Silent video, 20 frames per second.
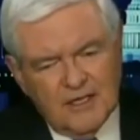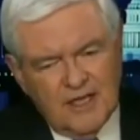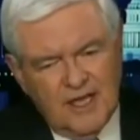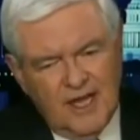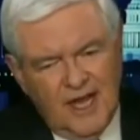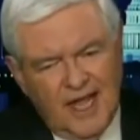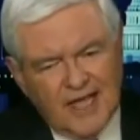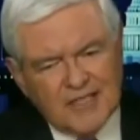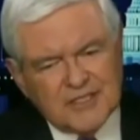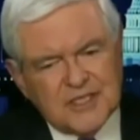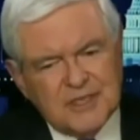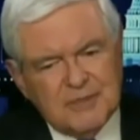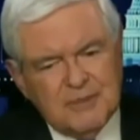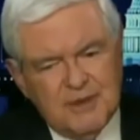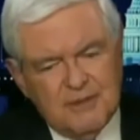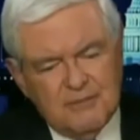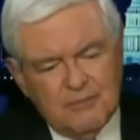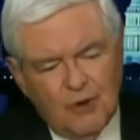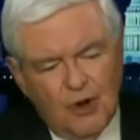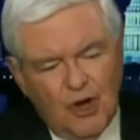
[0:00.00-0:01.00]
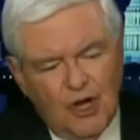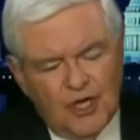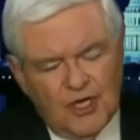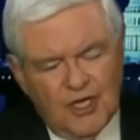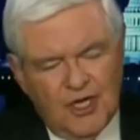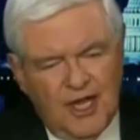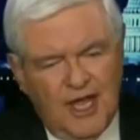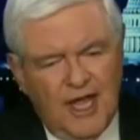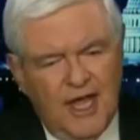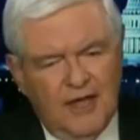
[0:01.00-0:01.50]
can actually be
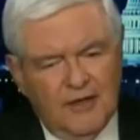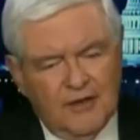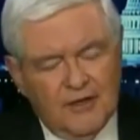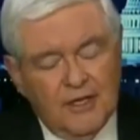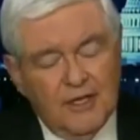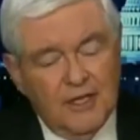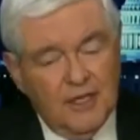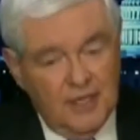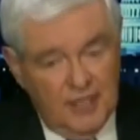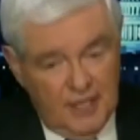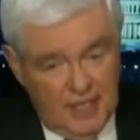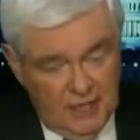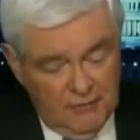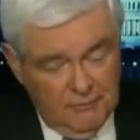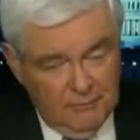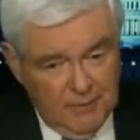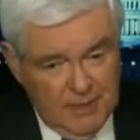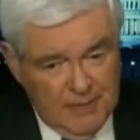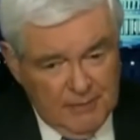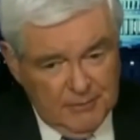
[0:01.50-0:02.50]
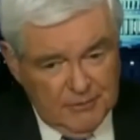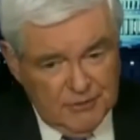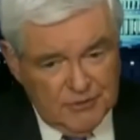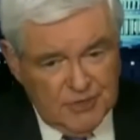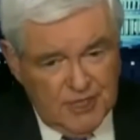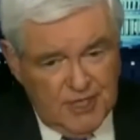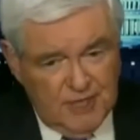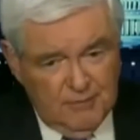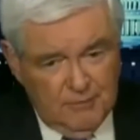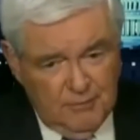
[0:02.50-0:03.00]
broadened out if people
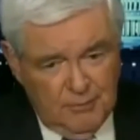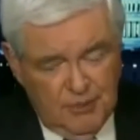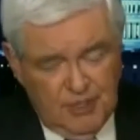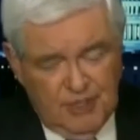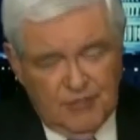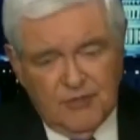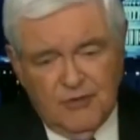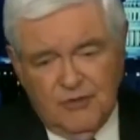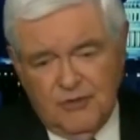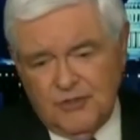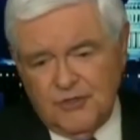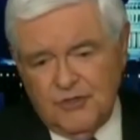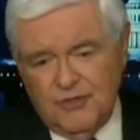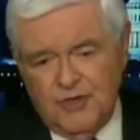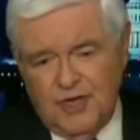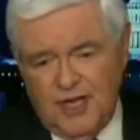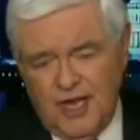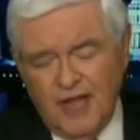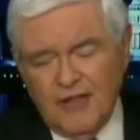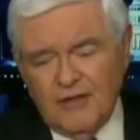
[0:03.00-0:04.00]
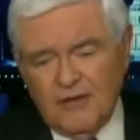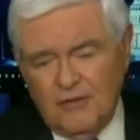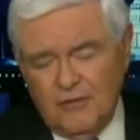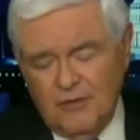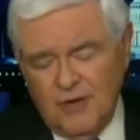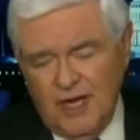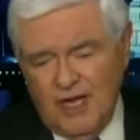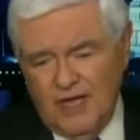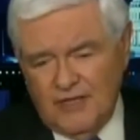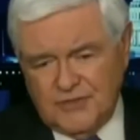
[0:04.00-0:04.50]
start putting two and two together and
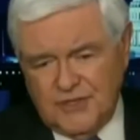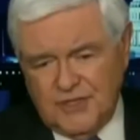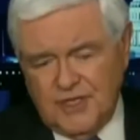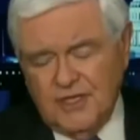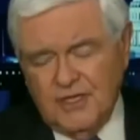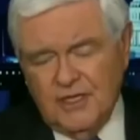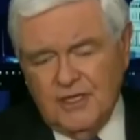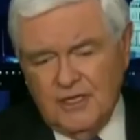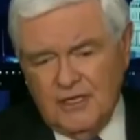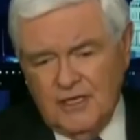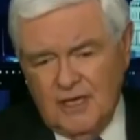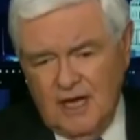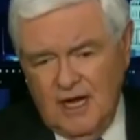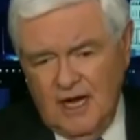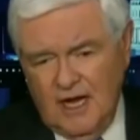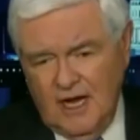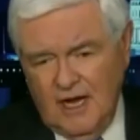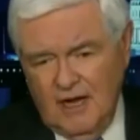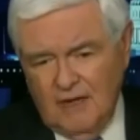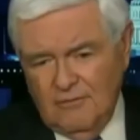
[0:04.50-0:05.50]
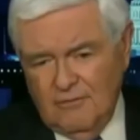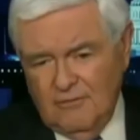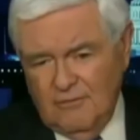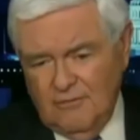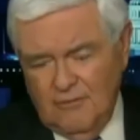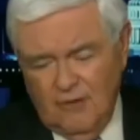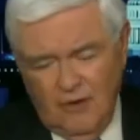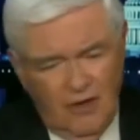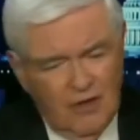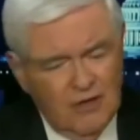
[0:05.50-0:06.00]
realizing uh,
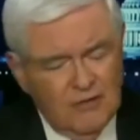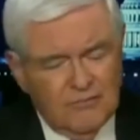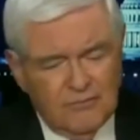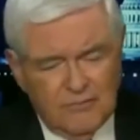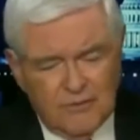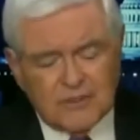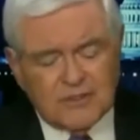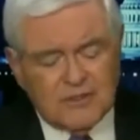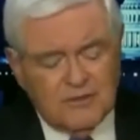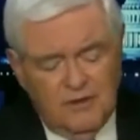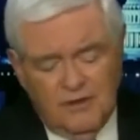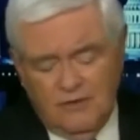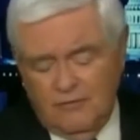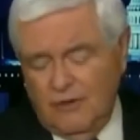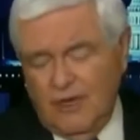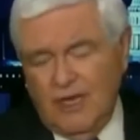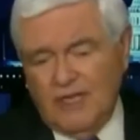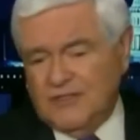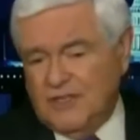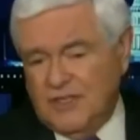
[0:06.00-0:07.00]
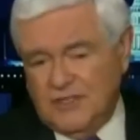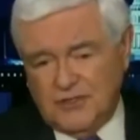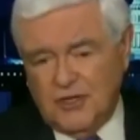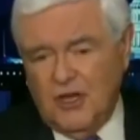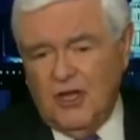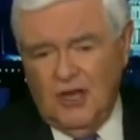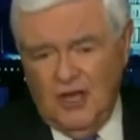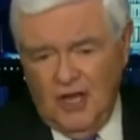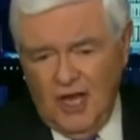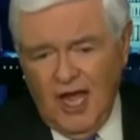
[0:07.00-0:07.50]
all first of all, realizing it's
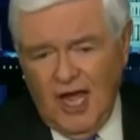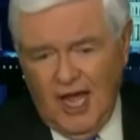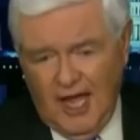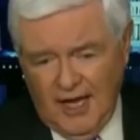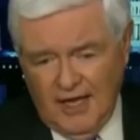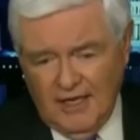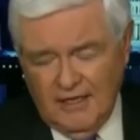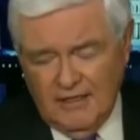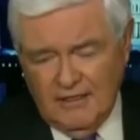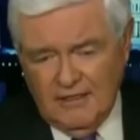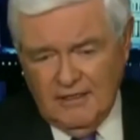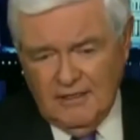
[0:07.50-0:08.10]
all a lie.